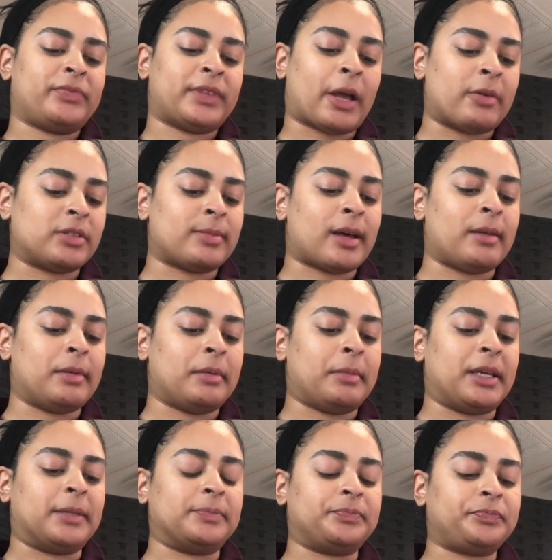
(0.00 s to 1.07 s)
That was about to be
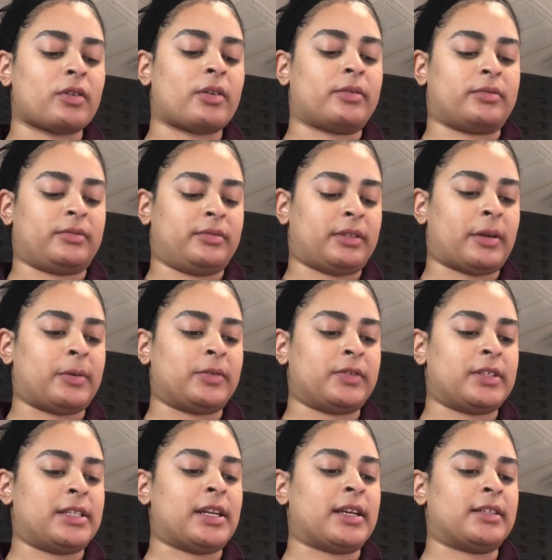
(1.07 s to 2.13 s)
me. So that was
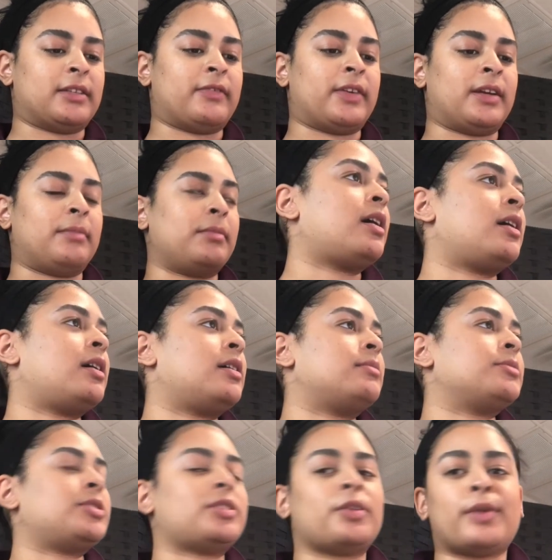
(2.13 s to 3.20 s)
really nice of him.
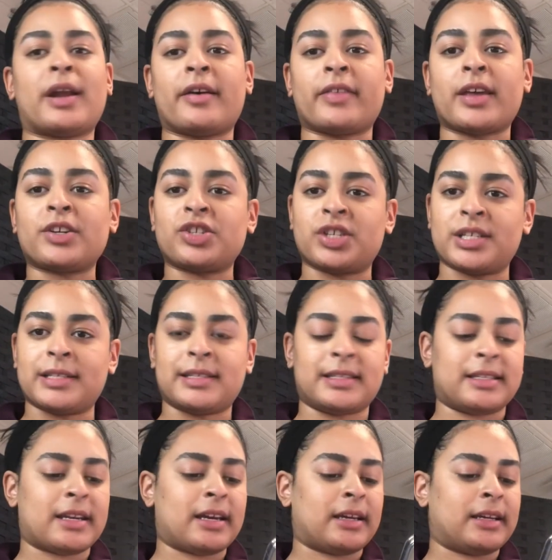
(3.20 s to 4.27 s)
So now that
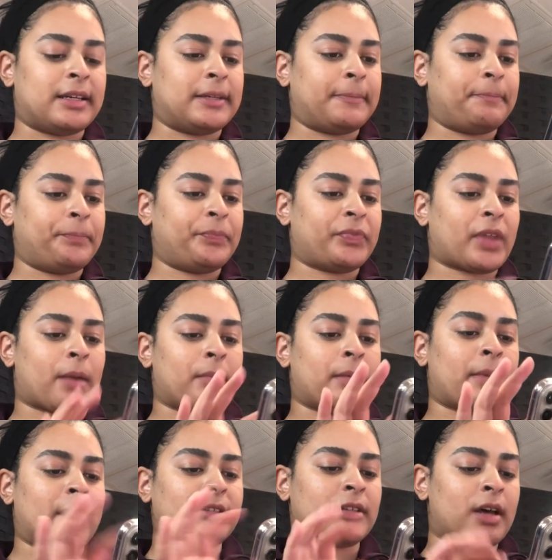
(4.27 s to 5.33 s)
she's done, I'm
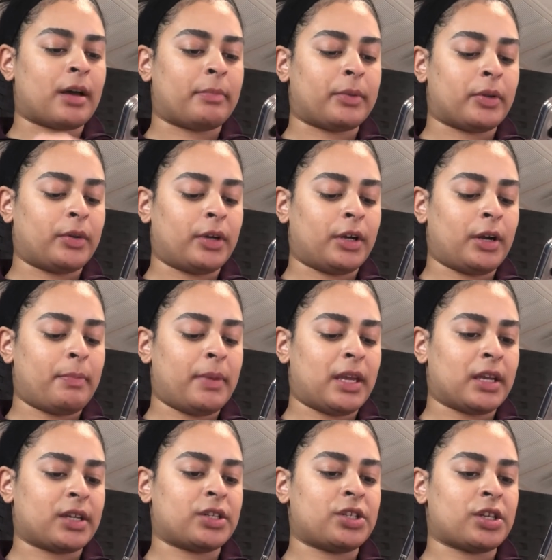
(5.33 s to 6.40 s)
about to upload her
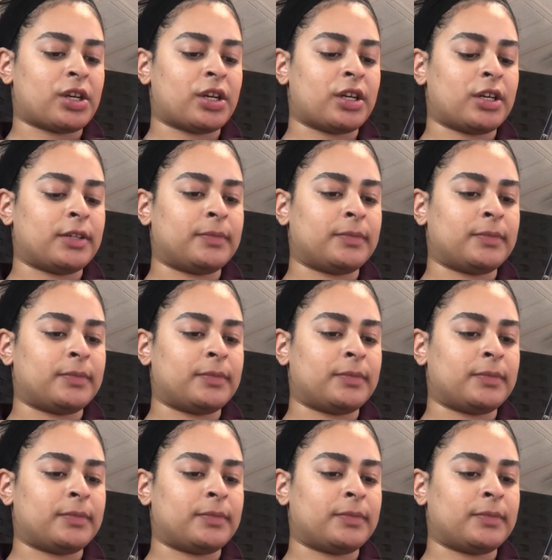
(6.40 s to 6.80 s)
picture,